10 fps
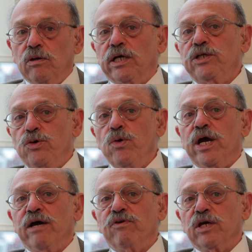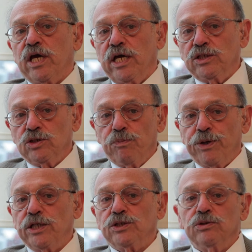do have an occasional
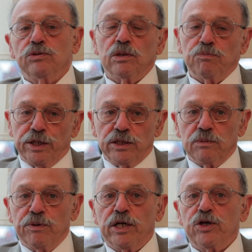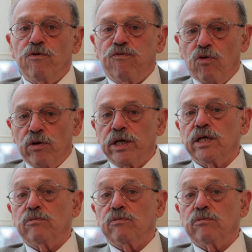patient who complains about euphoria,